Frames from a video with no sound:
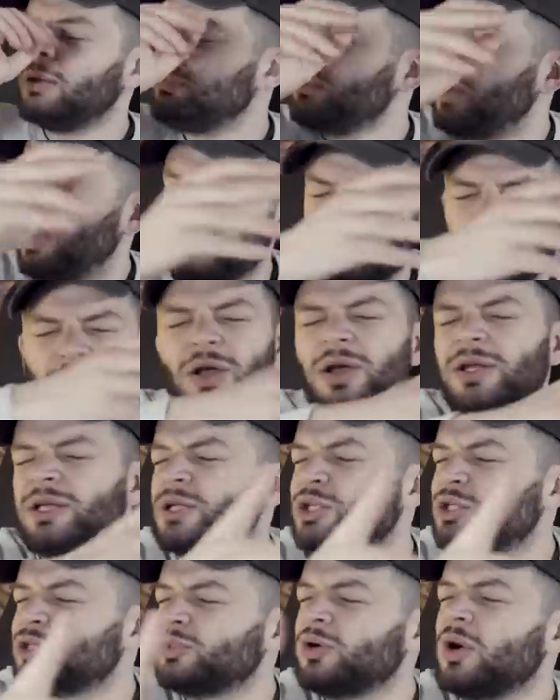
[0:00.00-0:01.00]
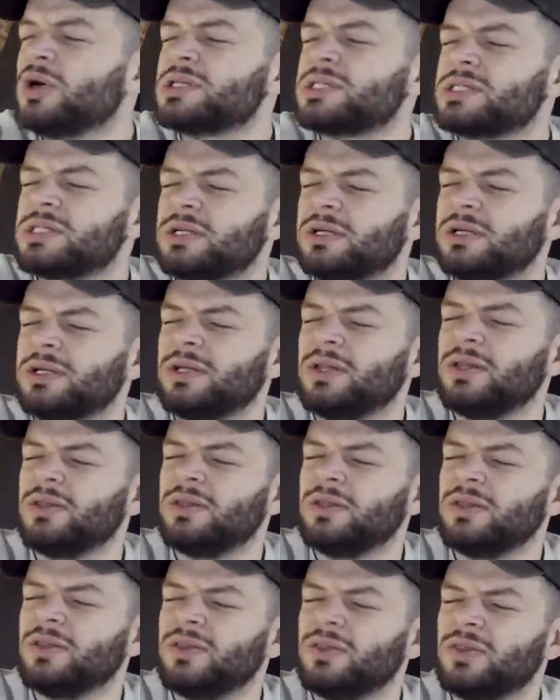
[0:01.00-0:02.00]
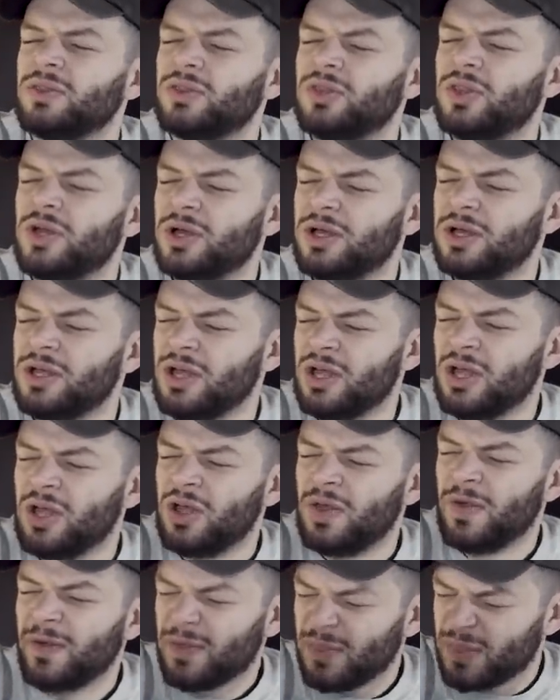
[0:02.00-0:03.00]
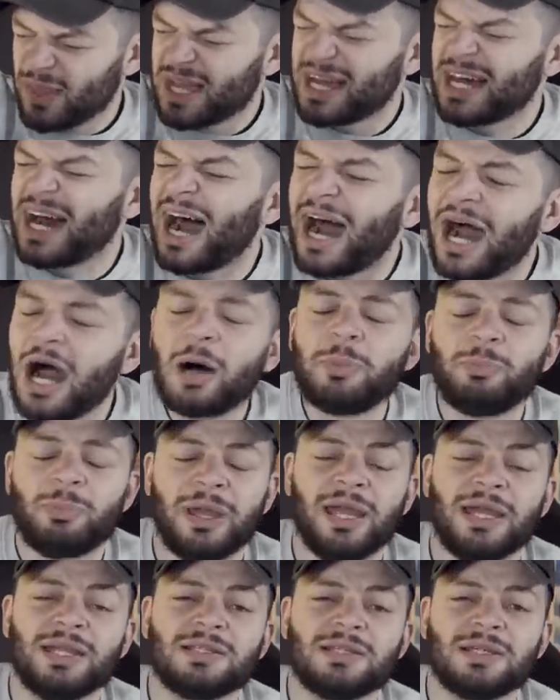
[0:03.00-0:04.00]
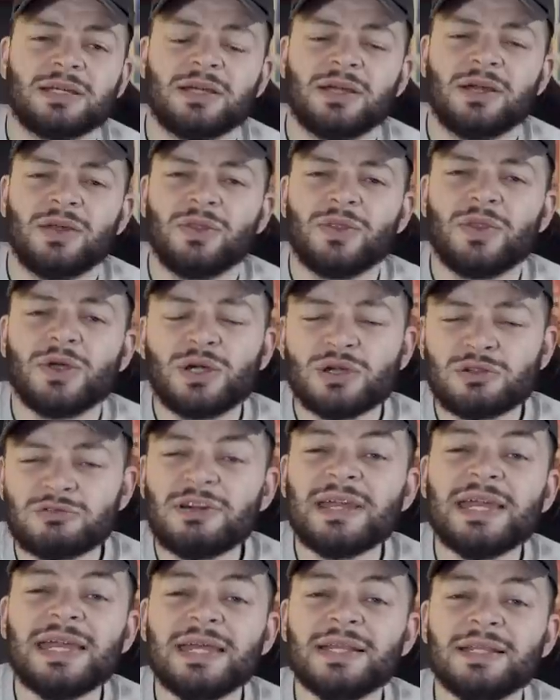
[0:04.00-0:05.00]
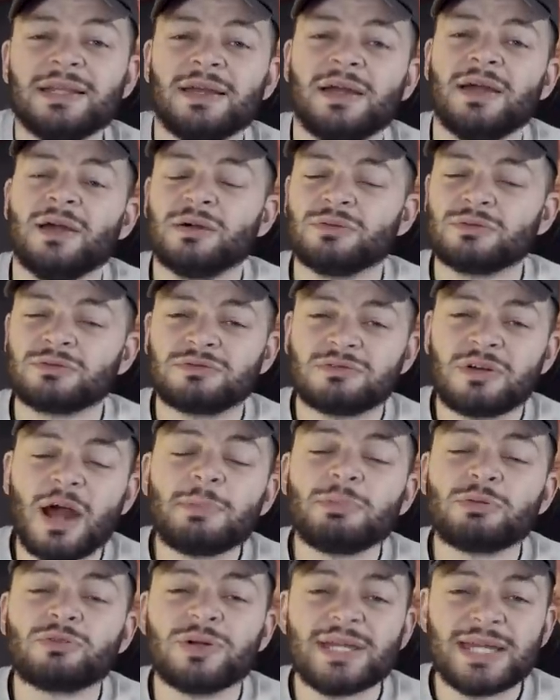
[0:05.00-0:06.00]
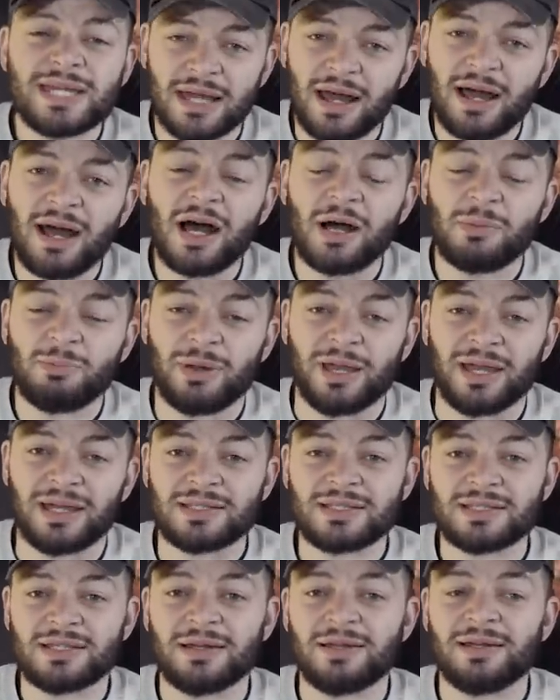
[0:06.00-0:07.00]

I'm looking across the carpet, the green rubbery carpet,